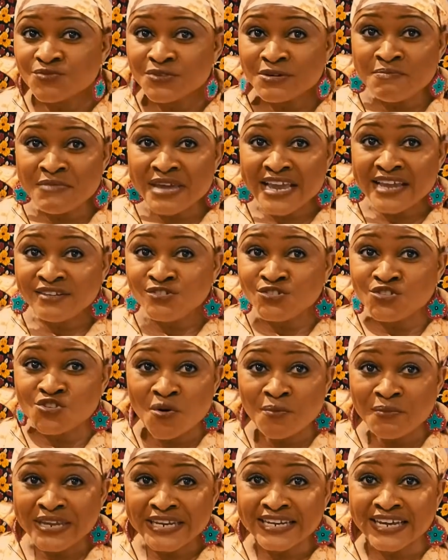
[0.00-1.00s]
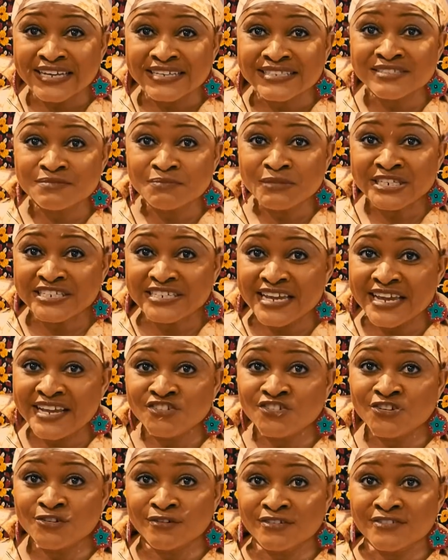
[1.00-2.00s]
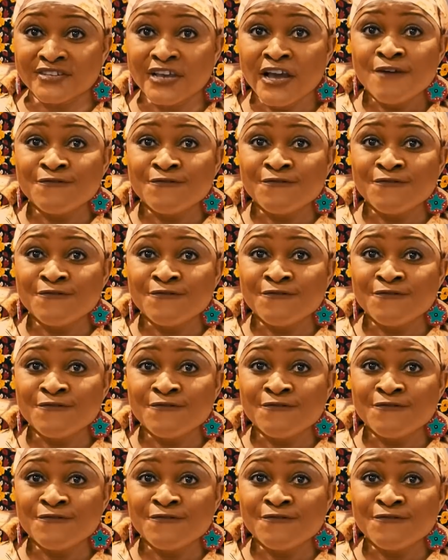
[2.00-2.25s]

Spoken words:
remain dominant mediators